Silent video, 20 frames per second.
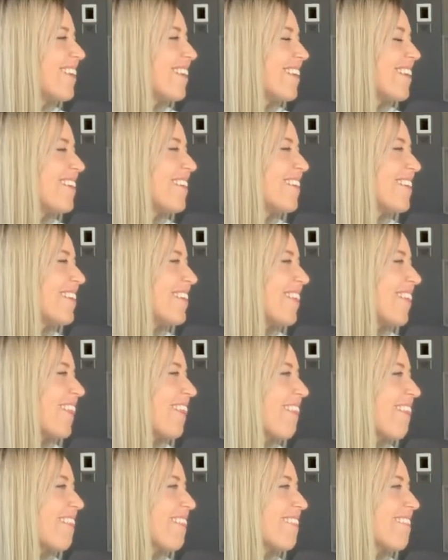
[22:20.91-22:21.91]

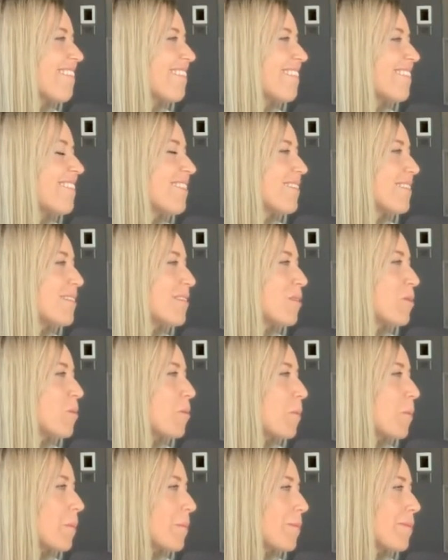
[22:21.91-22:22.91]

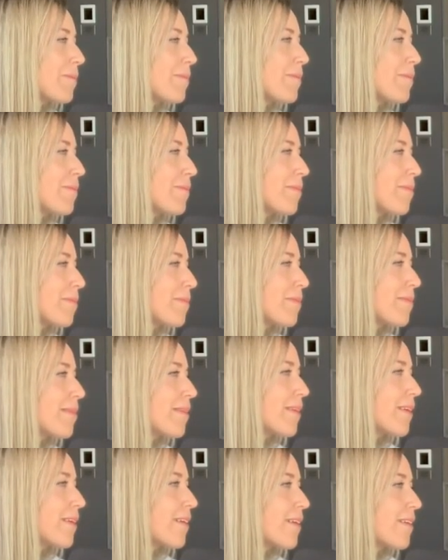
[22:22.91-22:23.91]

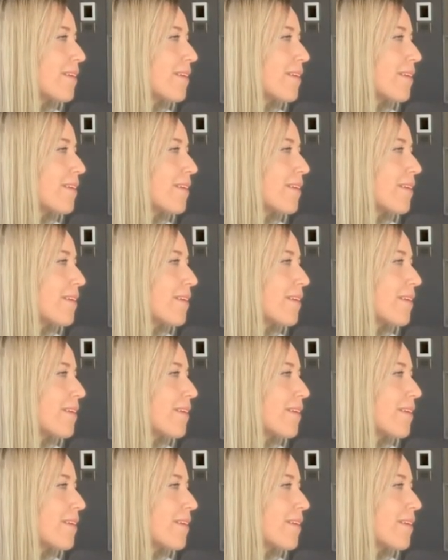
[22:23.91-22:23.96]
(silent)